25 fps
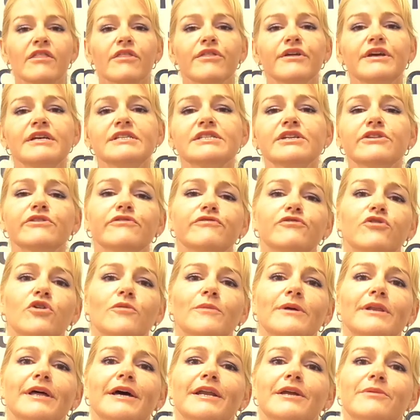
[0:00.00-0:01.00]
These are the
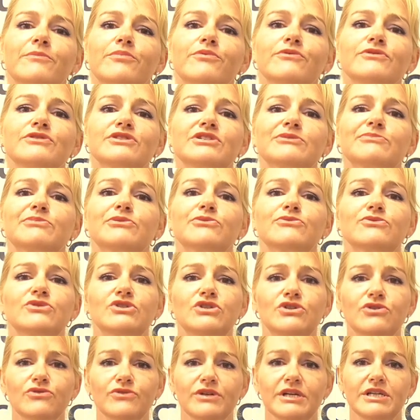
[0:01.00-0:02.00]
formulating
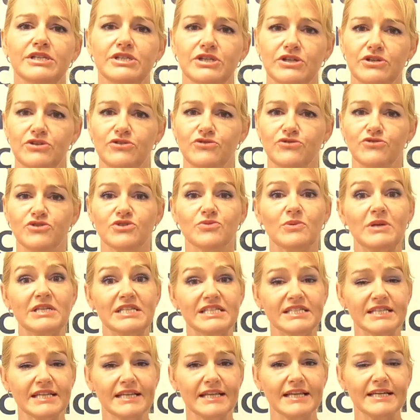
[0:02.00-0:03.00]
principles you need to use when
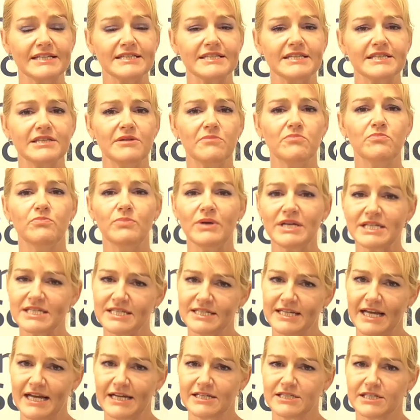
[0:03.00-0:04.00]
selecting the
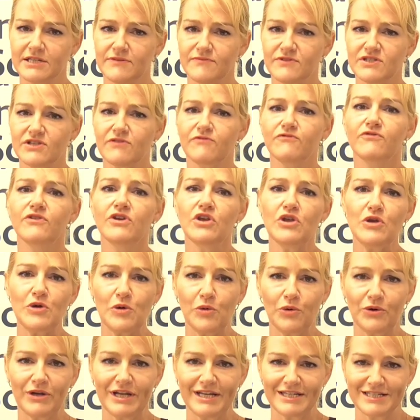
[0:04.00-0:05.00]
best actives for
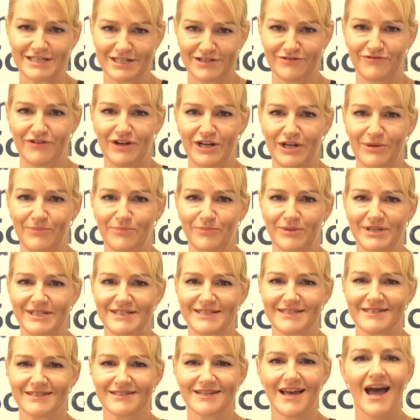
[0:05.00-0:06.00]
your next
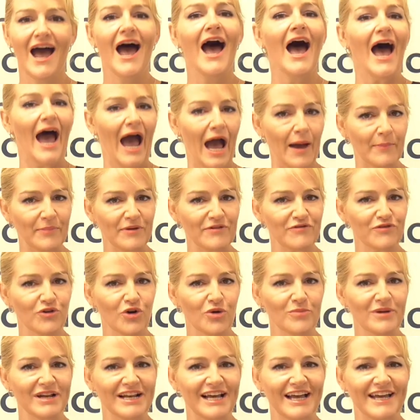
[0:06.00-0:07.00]
developments. Happy
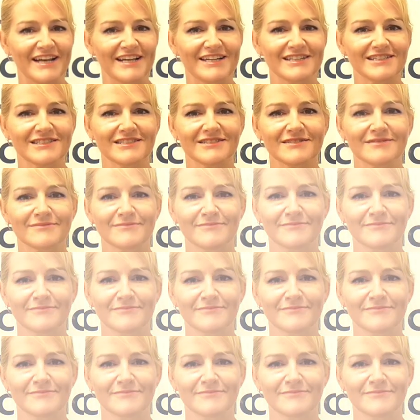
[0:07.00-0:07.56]
formulating!